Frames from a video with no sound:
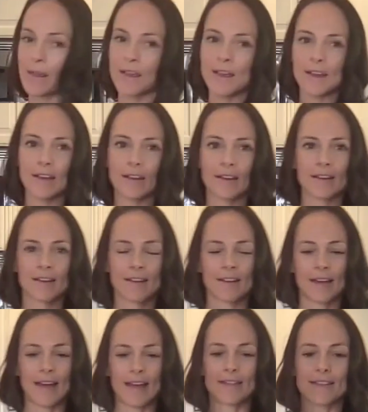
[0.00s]
peek
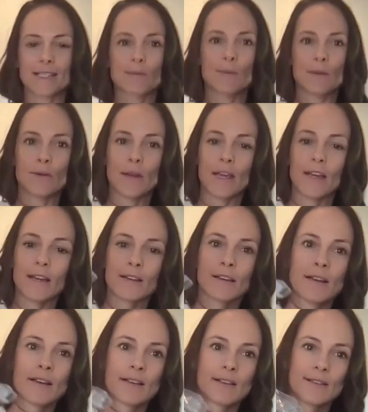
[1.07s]
at this beauty.
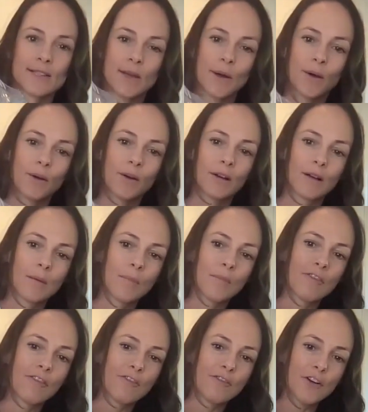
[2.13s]
So
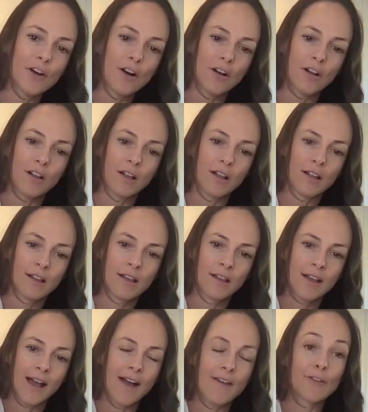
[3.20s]
full
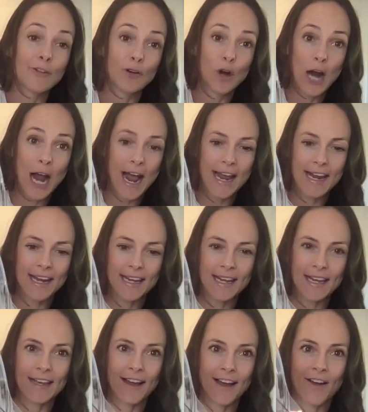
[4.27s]
of a
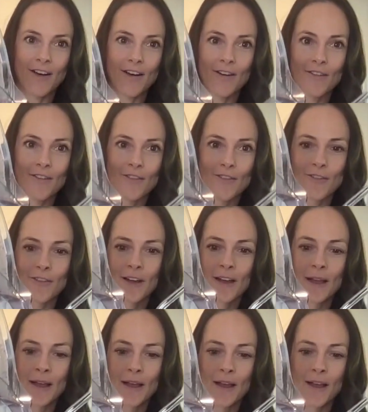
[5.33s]
variety of
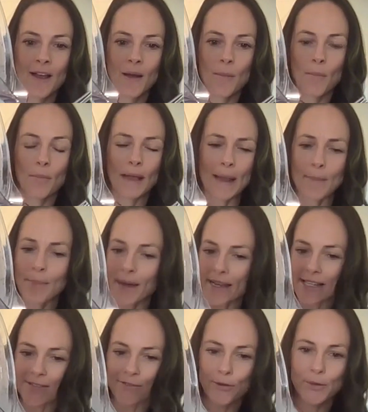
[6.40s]

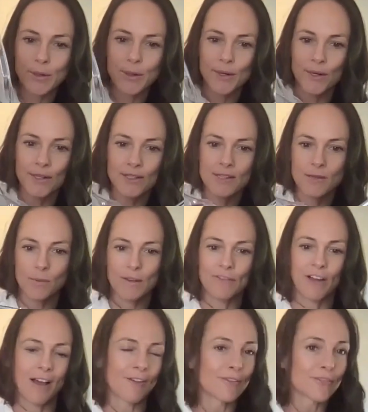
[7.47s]
plant-based foods. We've
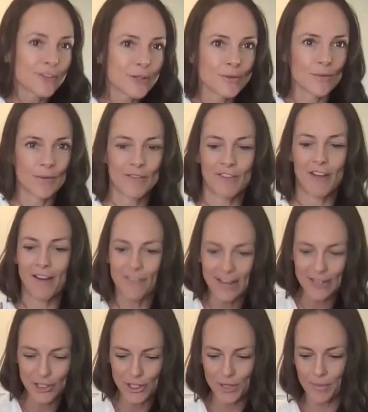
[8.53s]
got fruit, we've got
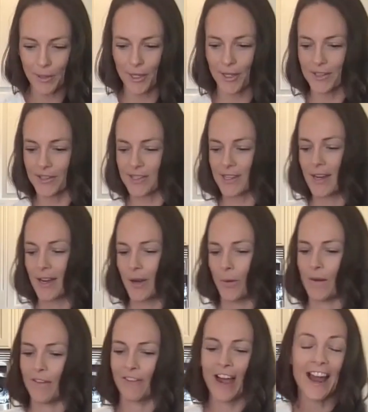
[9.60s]
vegetables,
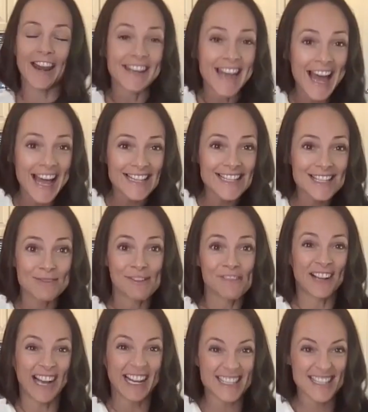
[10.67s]
we've got nuts, we've
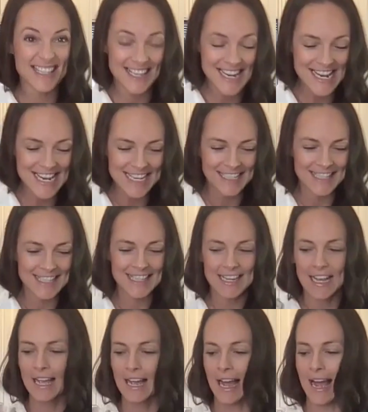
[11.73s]
got seeds.
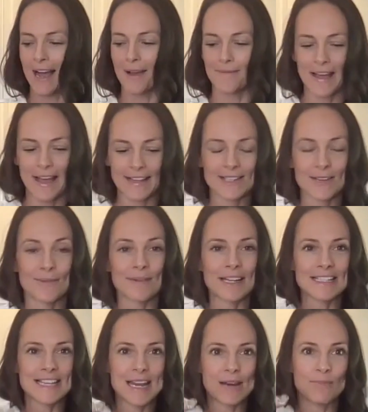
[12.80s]
And so I'm going
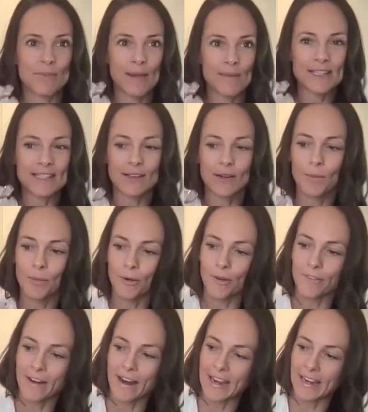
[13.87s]
to take baby's little bowl
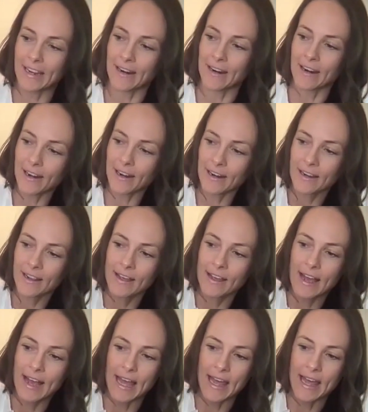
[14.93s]
right here,
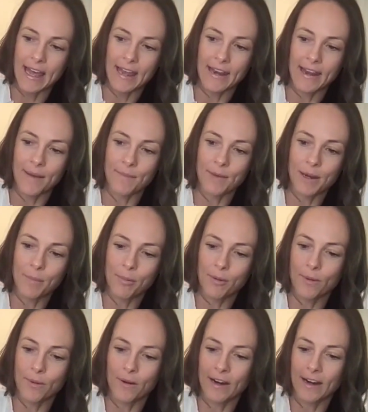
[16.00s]
and I'm going to
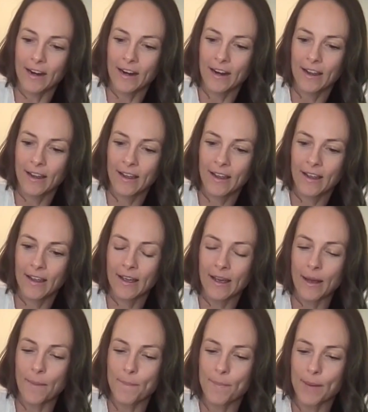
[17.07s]
pour
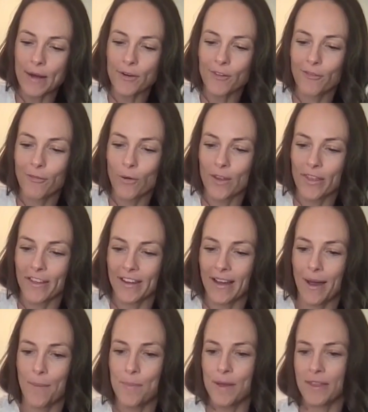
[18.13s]
about a fourth a
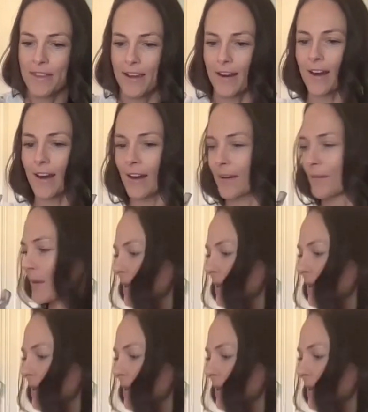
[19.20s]
cup in there.